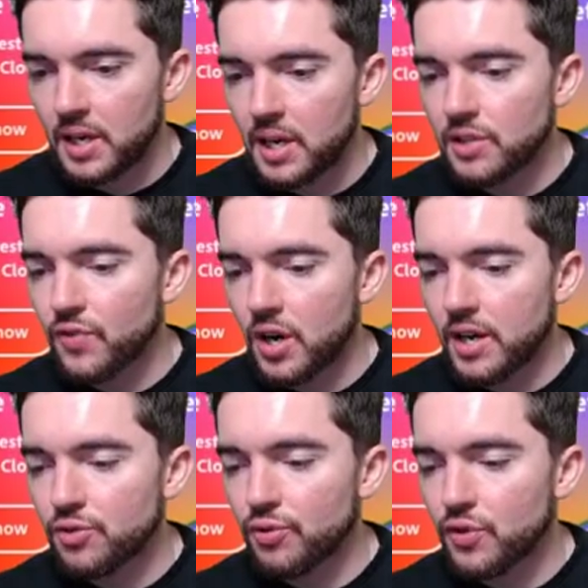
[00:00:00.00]
As far
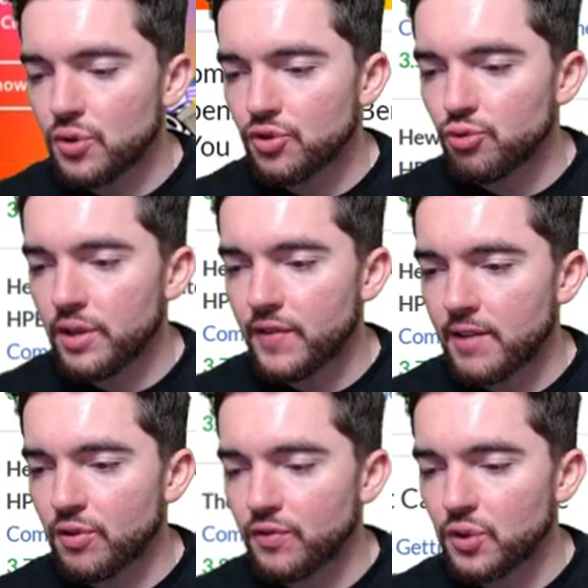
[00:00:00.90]
as reviews, 25
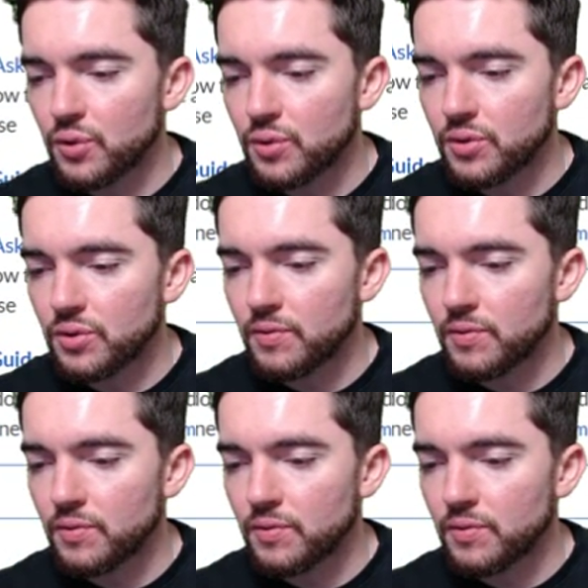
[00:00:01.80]
reviews,